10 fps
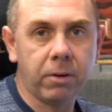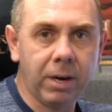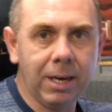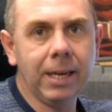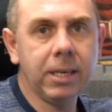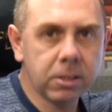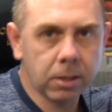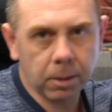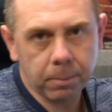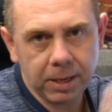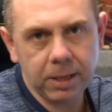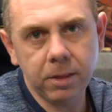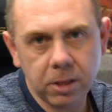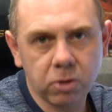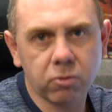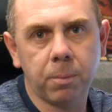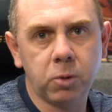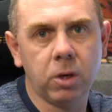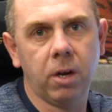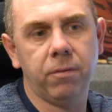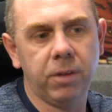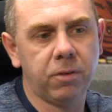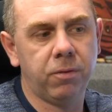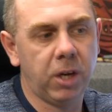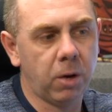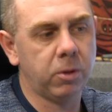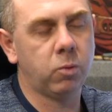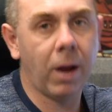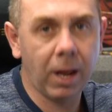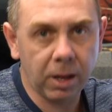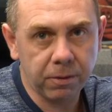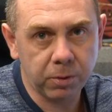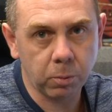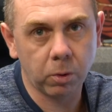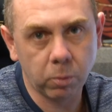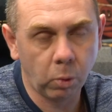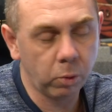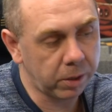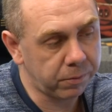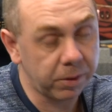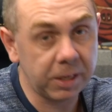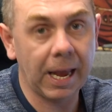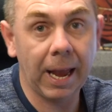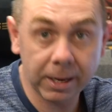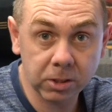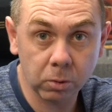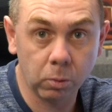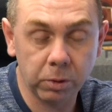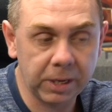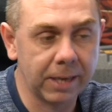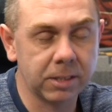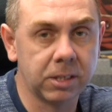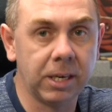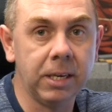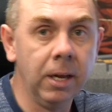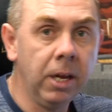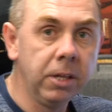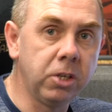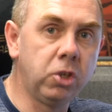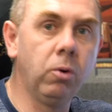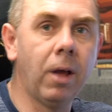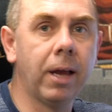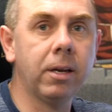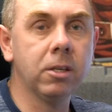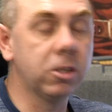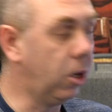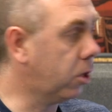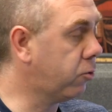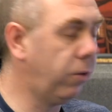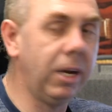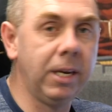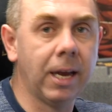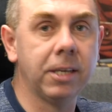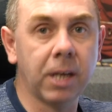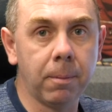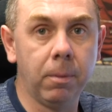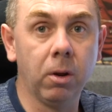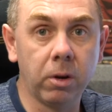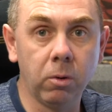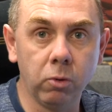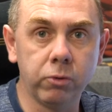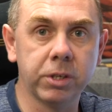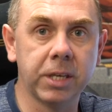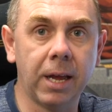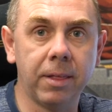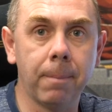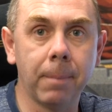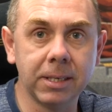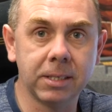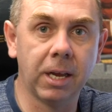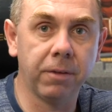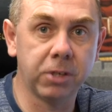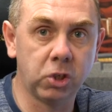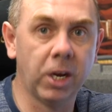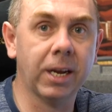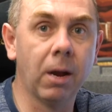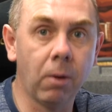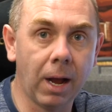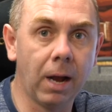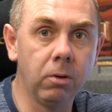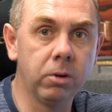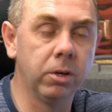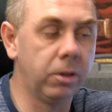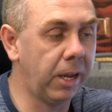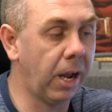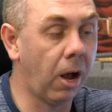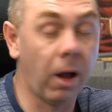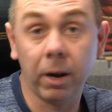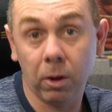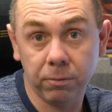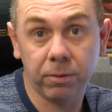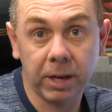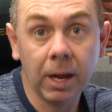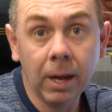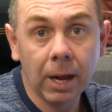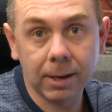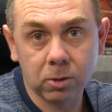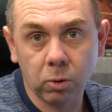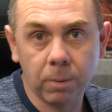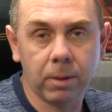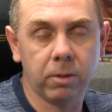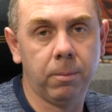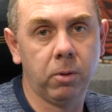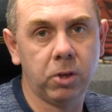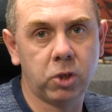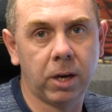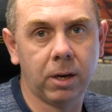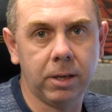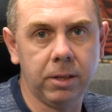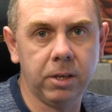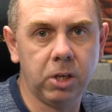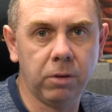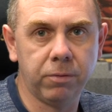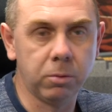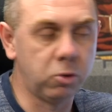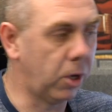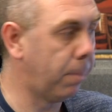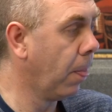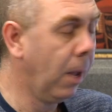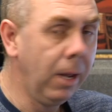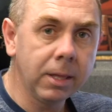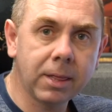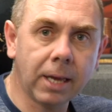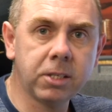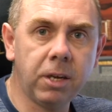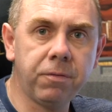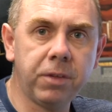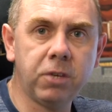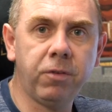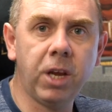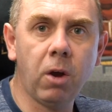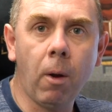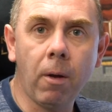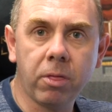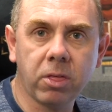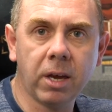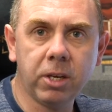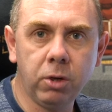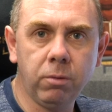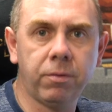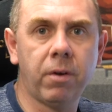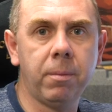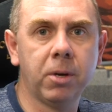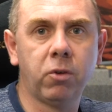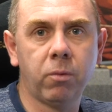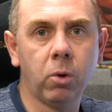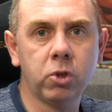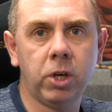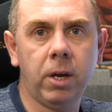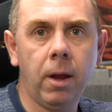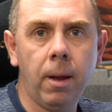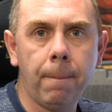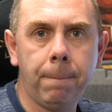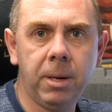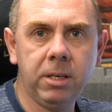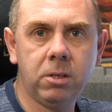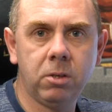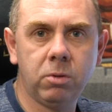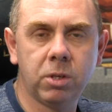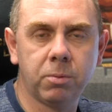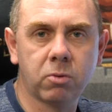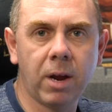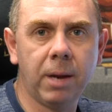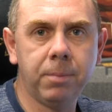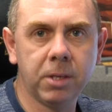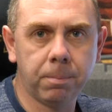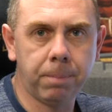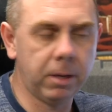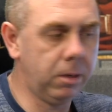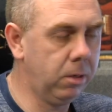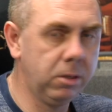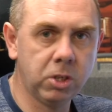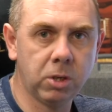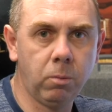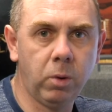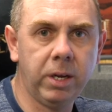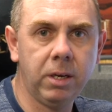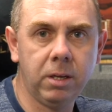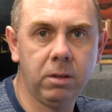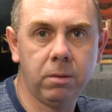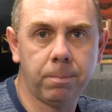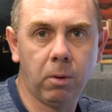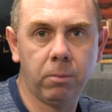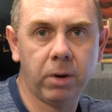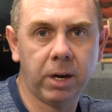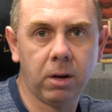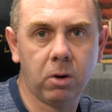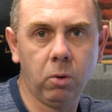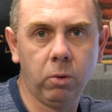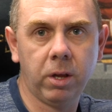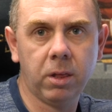There are links to them in the description of this video as well if you want to order for the S or the SC. The dual handles looks really nice. I'm going to order a set of them myself to check out how good they are, and hopefully I'll talk about them on the channel in the near future. That's it for this video. Thank you very much for watching. Please do subscribe. There's a button somewhere in the bottom right hand corner.